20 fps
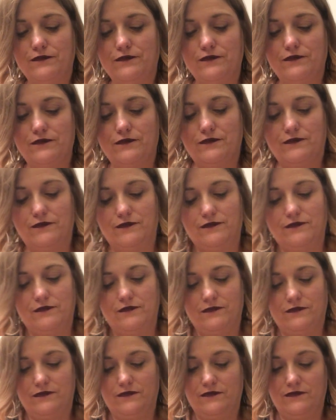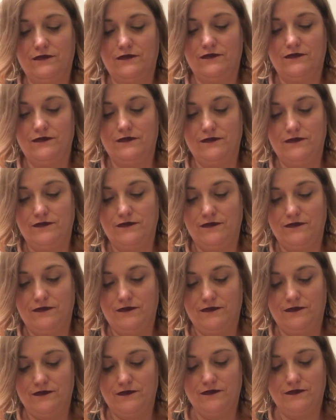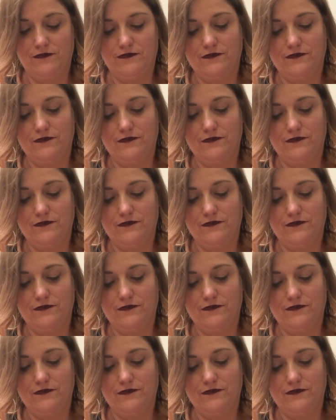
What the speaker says: Nothing is said.